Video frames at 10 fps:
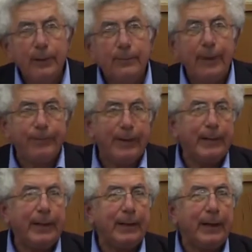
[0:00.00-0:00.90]
My
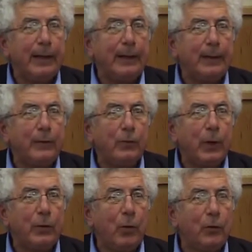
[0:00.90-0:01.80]
family and I
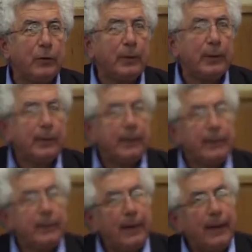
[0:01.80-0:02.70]
were not
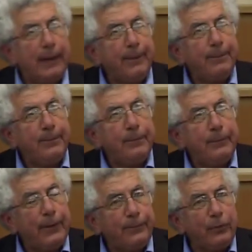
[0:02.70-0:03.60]

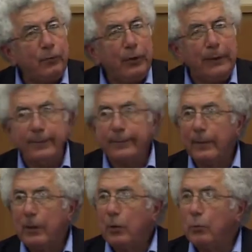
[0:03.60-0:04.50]
refugees.
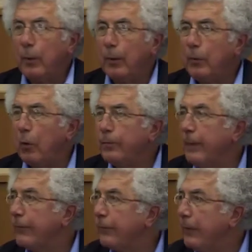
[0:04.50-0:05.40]
We were not
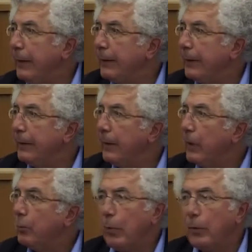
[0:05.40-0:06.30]
mistreated.
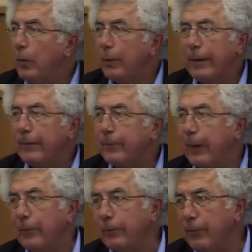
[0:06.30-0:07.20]
We were not
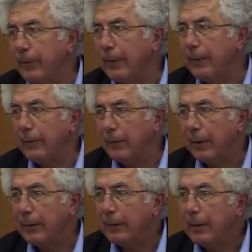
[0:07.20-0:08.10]
expelled from
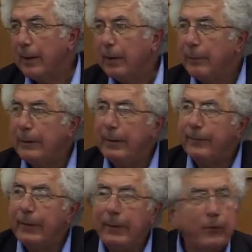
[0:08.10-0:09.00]
Iraq. But in a
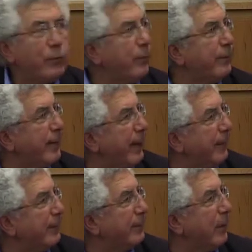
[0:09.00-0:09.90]
very true
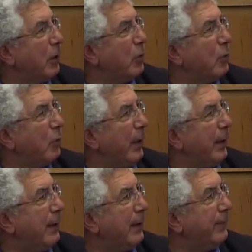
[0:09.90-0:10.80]
sense, we
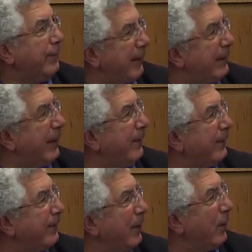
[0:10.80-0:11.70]
are
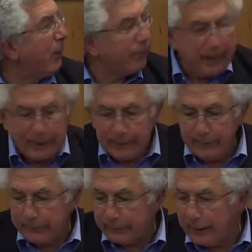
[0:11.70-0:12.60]
victims of the
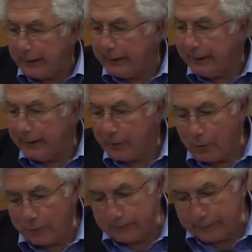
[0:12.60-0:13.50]
Arab-Israeli
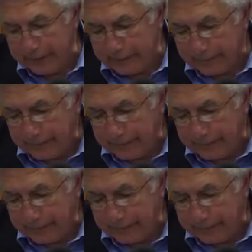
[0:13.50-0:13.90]
conflict.